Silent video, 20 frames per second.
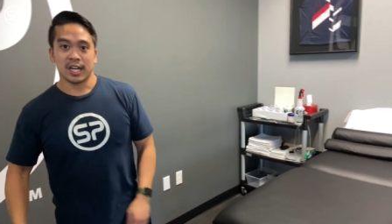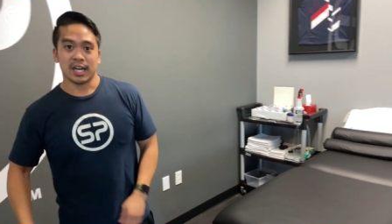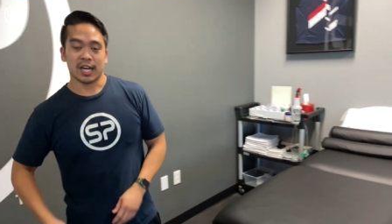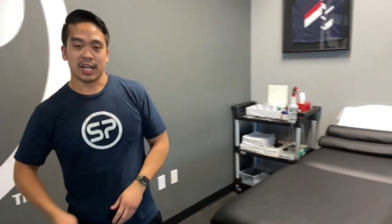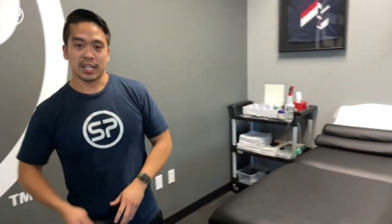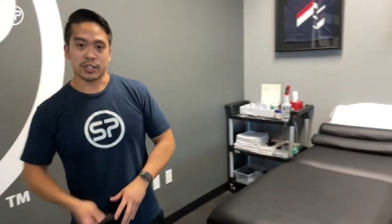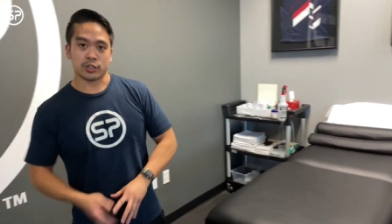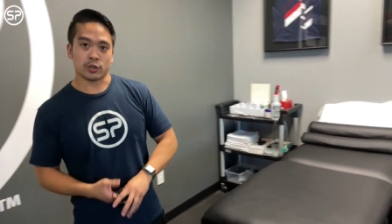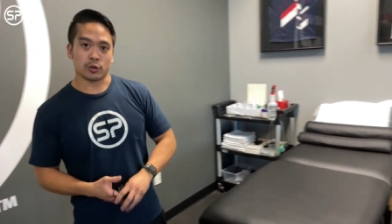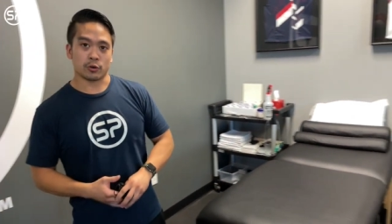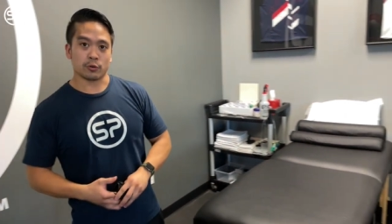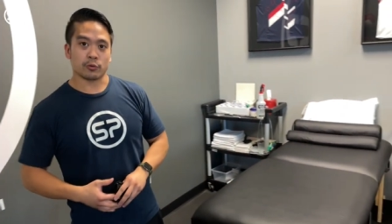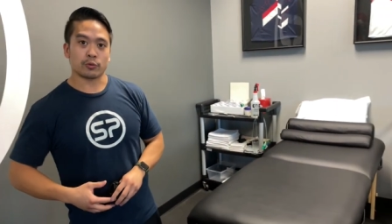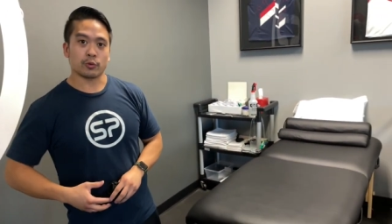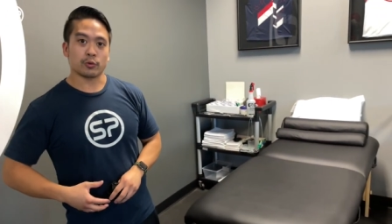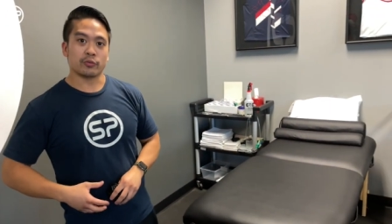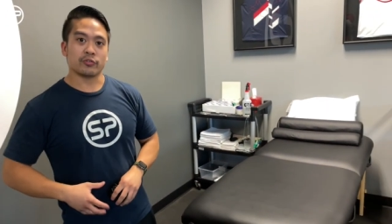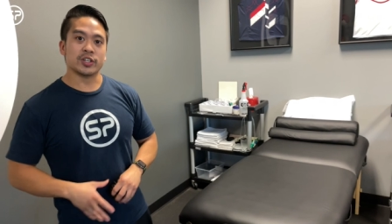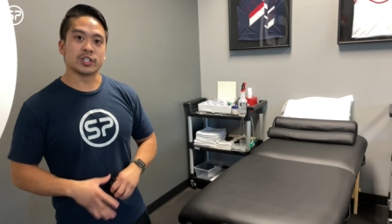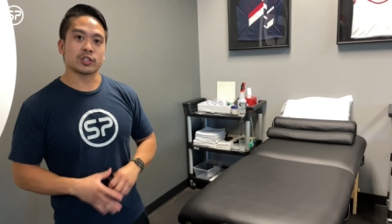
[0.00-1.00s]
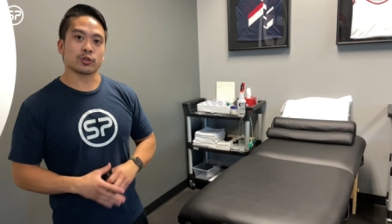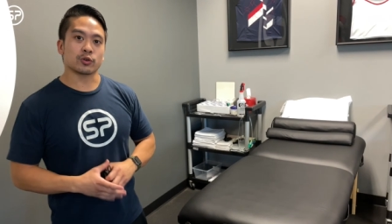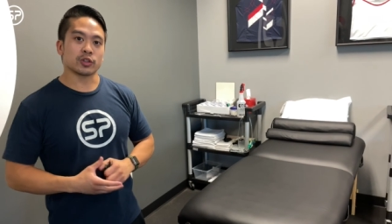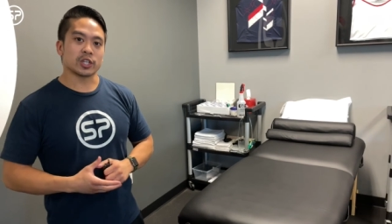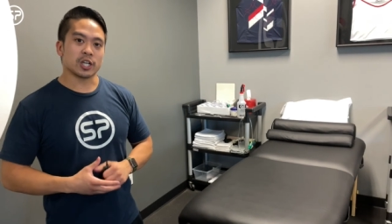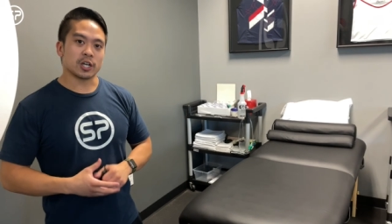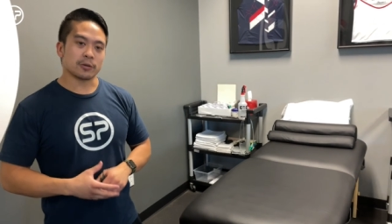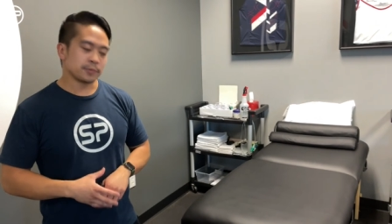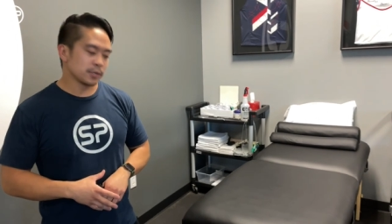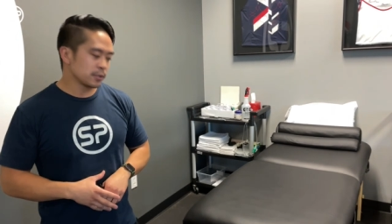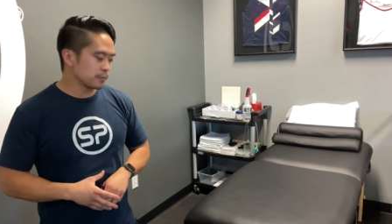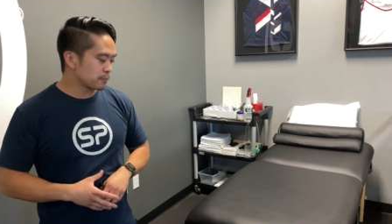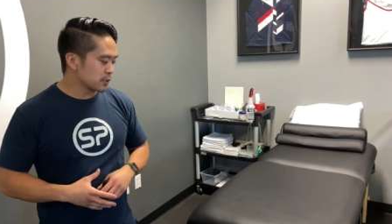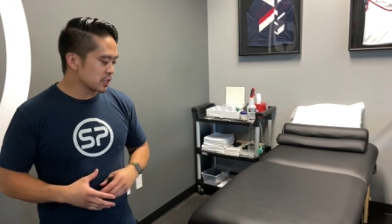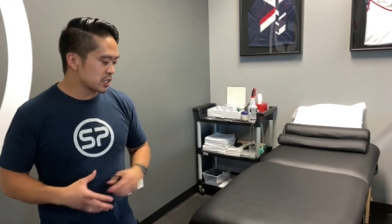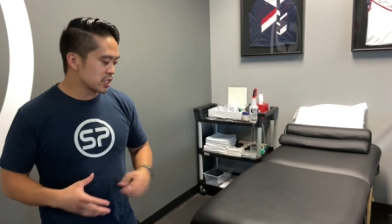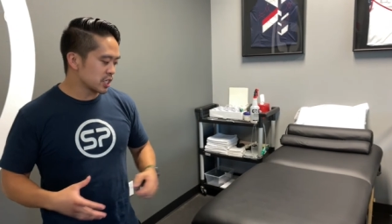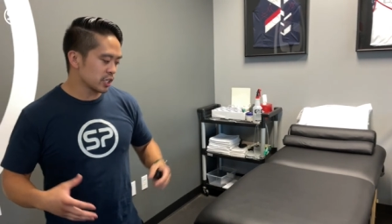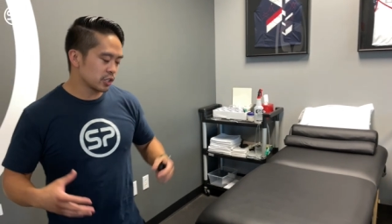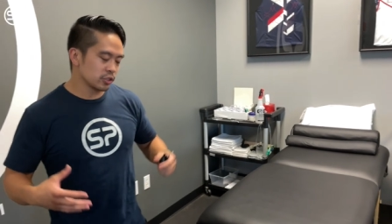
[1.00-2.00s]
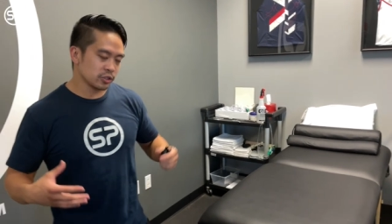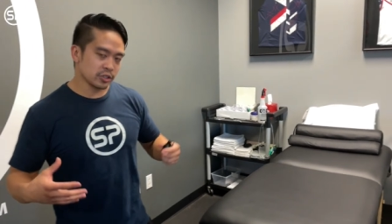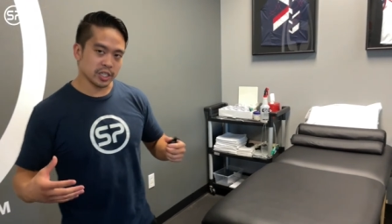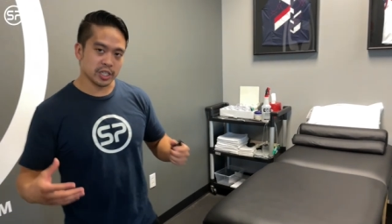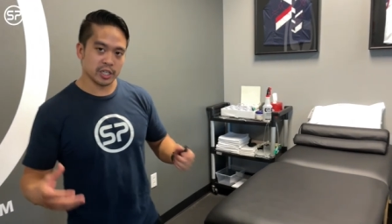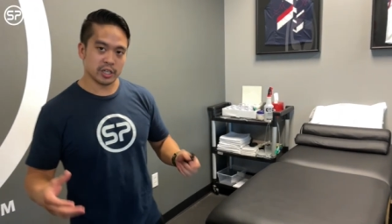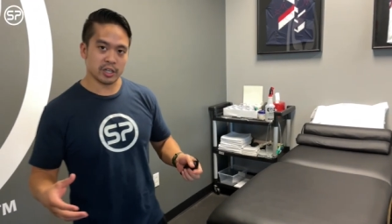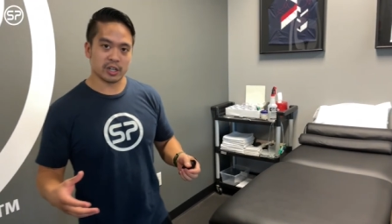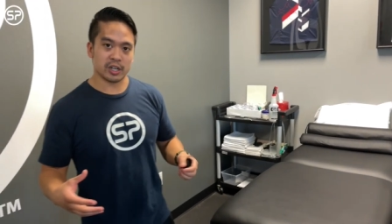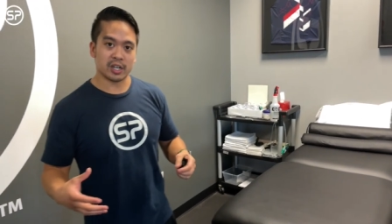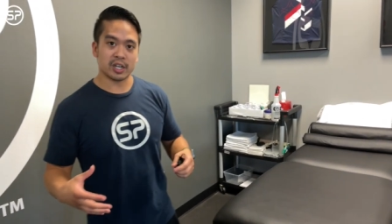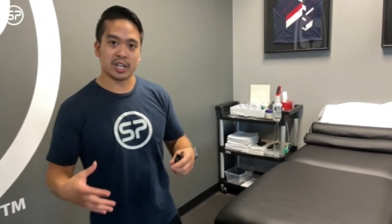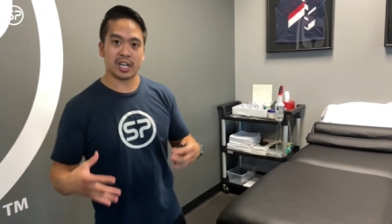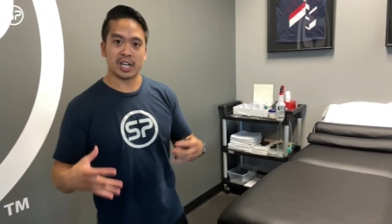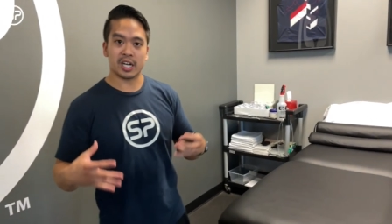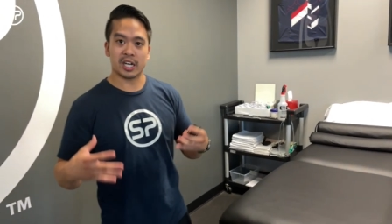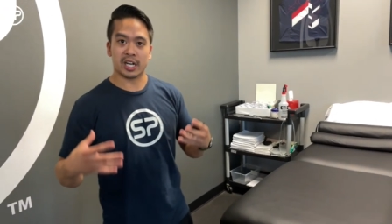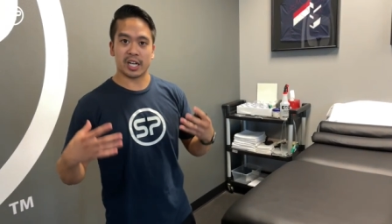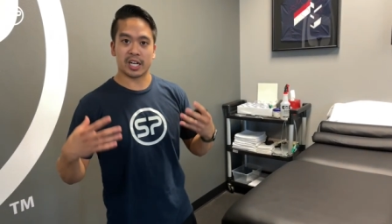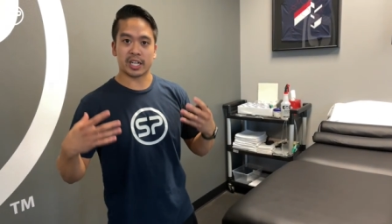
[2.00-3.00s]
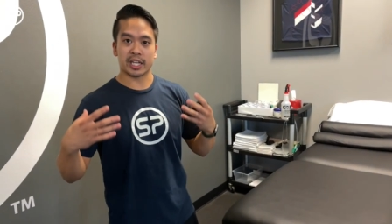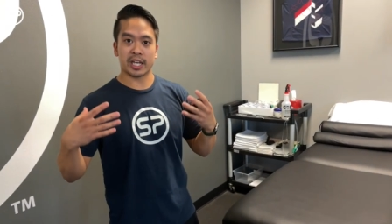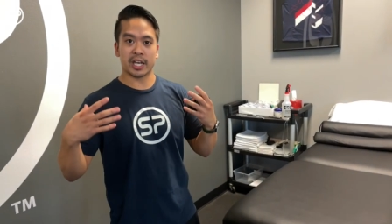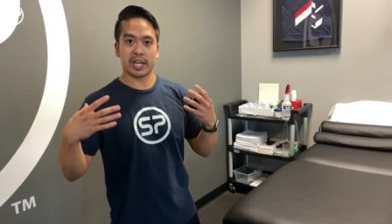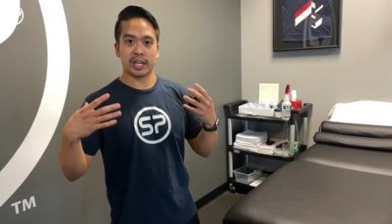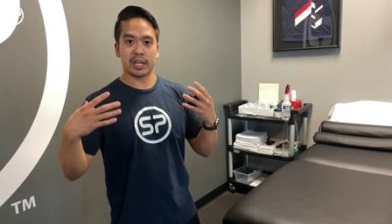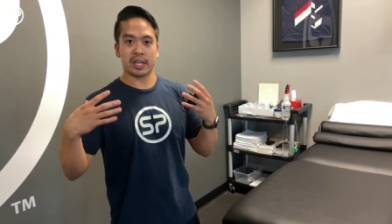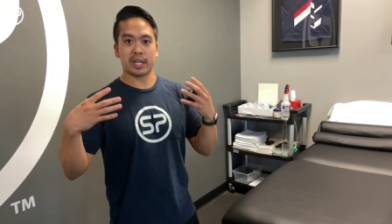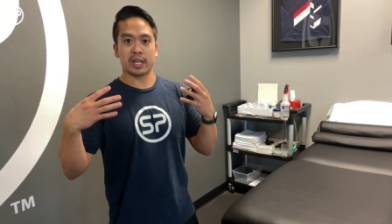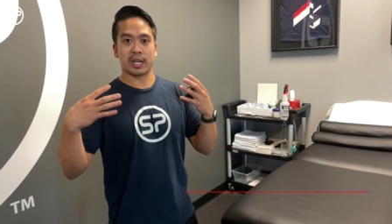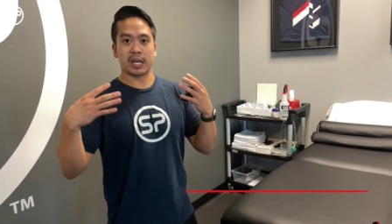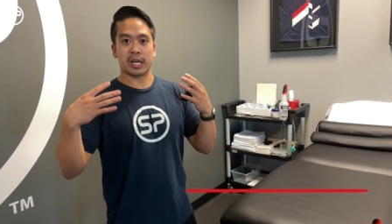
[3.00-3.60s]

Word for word: So physical therapy, particularly here, again,